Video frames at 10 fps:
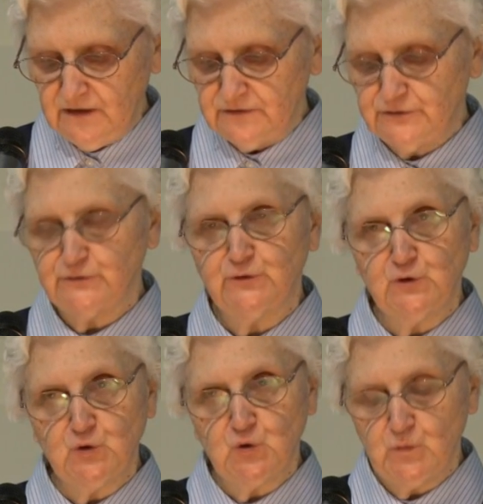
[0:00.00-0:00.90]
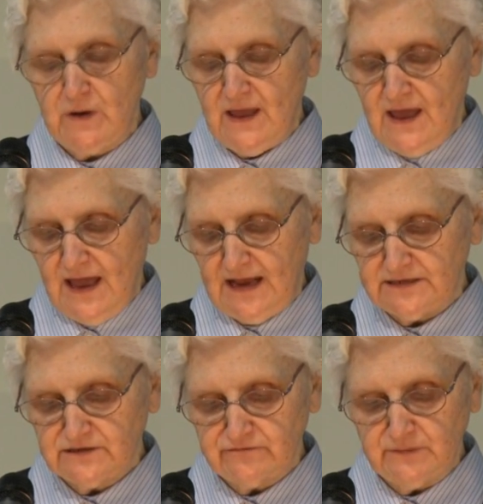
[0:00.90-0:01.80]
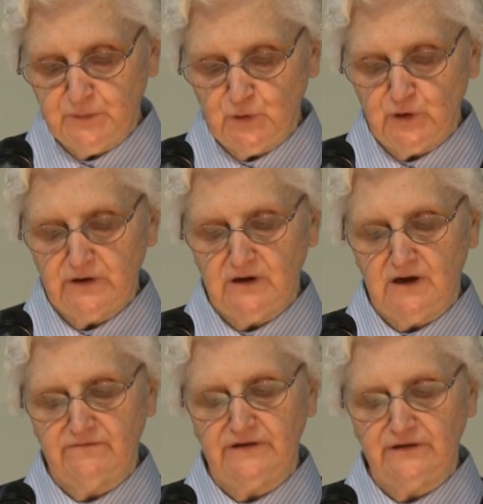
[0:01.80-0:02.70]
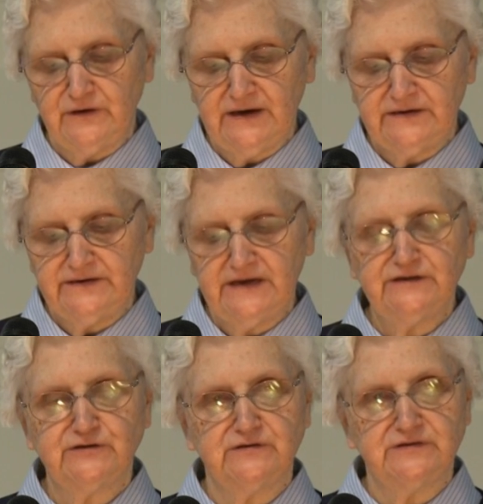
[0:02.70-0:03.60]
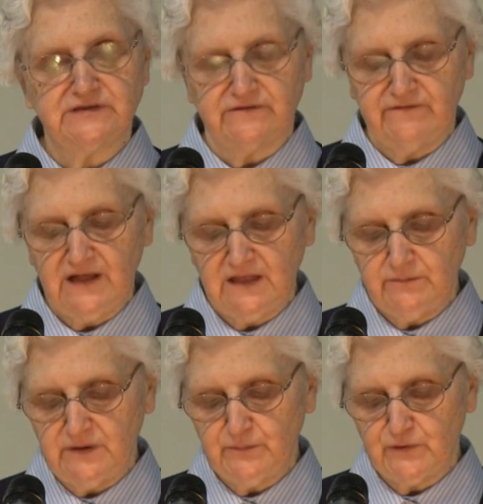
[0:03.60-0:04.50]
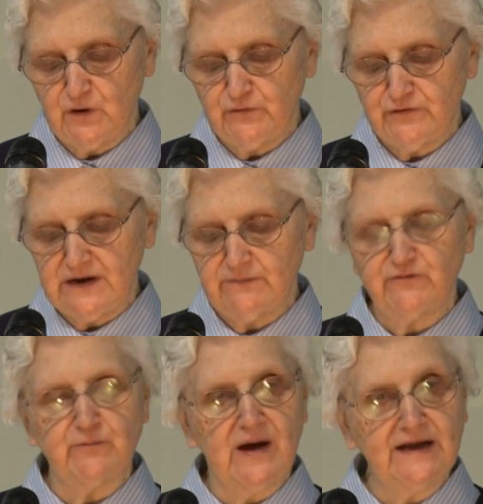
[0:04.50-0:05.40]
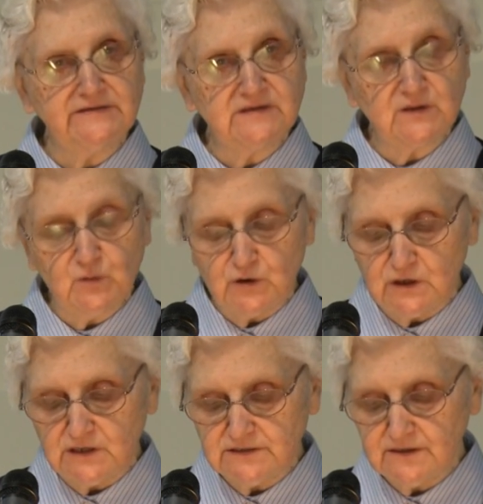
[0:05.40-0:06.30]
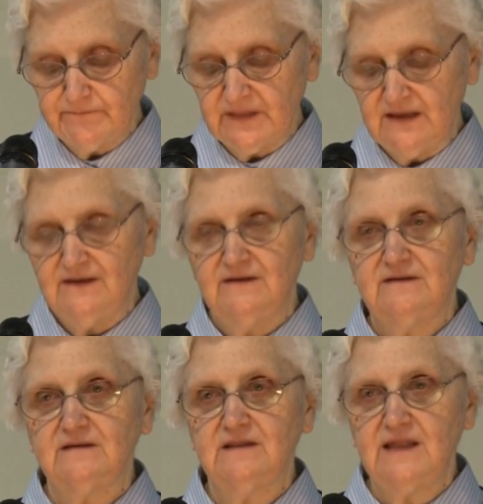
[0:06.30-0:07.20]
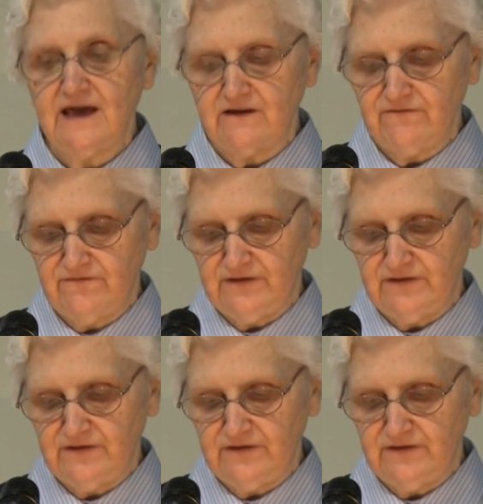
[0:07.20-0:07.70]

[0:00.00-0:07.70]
to whom, as a report of the United Nations Development Program reminds the world, life